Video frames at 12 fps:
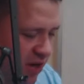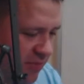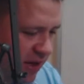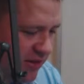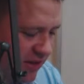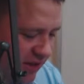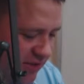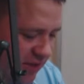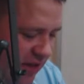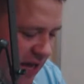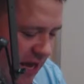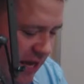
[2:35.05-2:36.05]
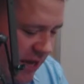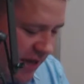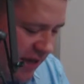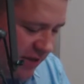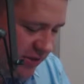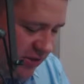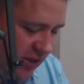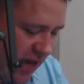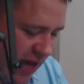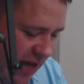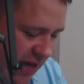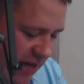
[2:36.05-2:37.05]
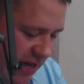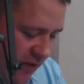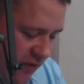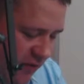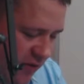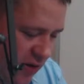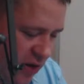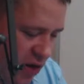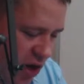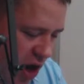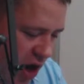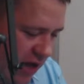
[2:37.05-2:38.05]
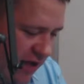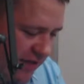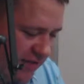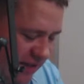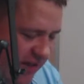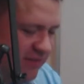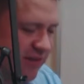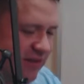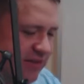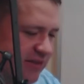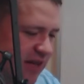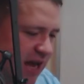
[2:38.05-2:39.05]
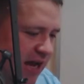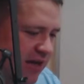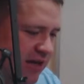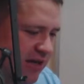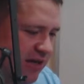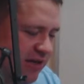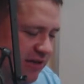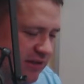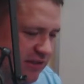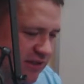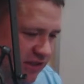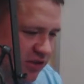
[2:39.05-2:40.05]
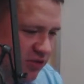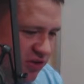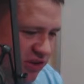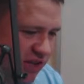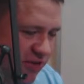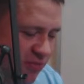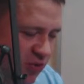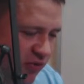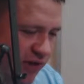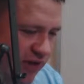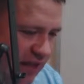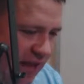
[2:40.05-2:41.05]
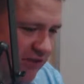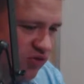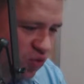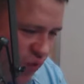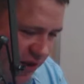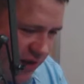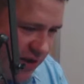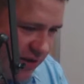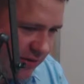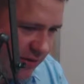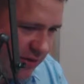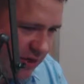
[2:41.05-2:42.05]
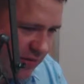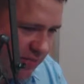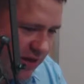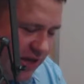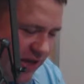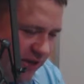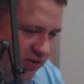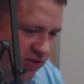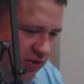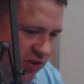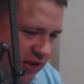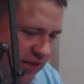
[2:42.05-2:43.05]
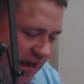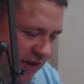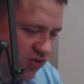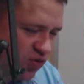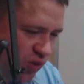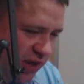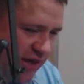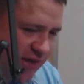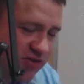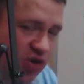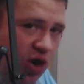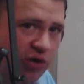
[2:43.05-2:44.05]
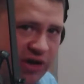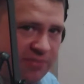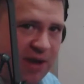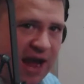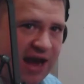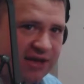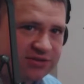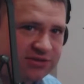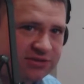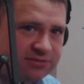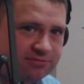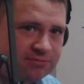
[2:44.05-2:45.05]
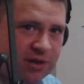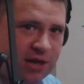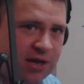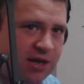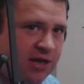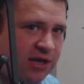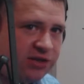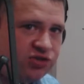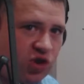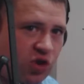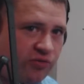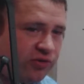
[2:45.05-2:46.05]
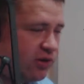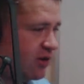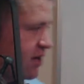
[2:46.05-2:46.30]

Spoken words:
about this is if it's easy to say, did you see a movie last week? Because last week is already past. It's over.